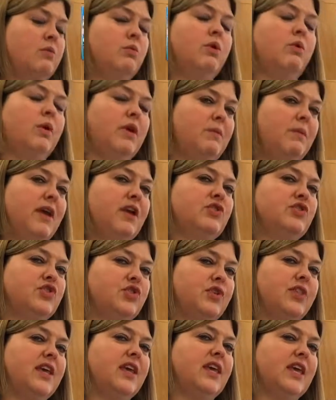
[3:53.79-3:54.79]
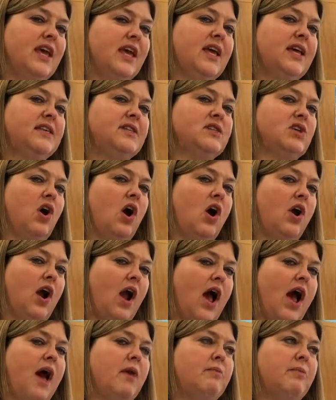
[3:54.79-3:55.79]
we want to make sure that kids are
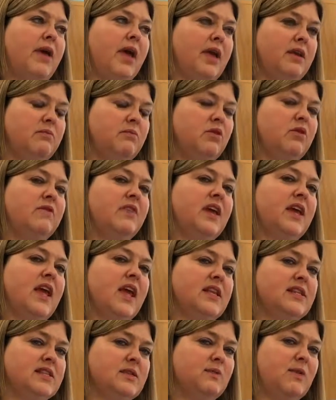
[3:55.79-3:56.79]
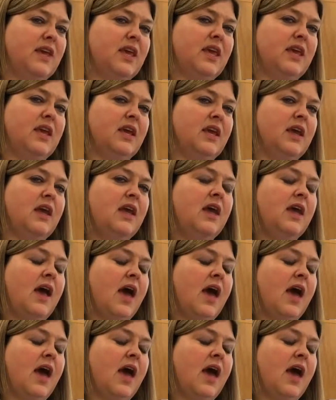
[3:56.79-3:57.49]
up and moving and speaking